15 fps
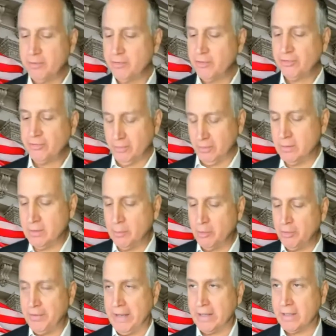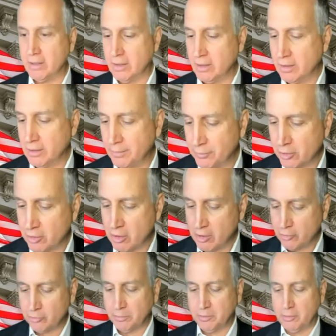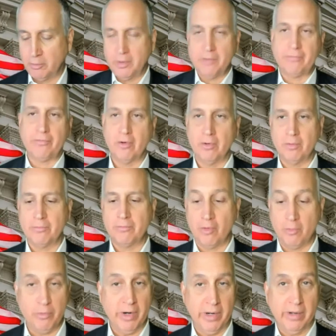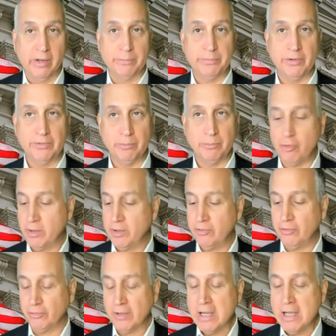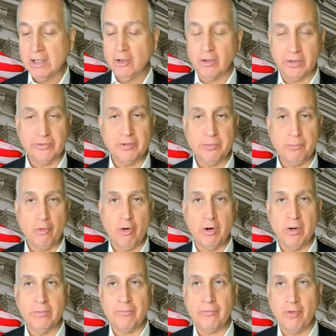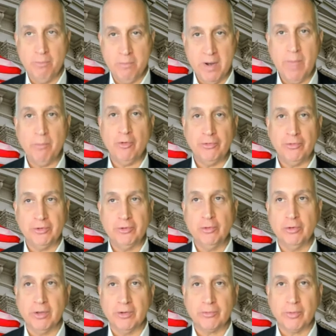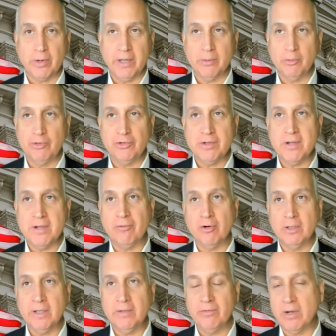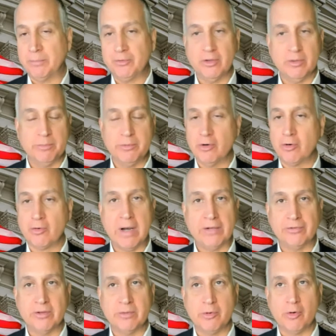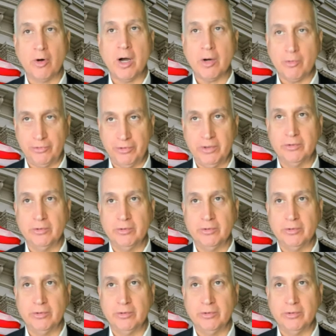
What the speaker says: just I want to thank the Congresswoman Luria for bringing up these important issues. Look, it's important for members to do this, right? We should never leave it up to the bureaucrats and the bureaucracy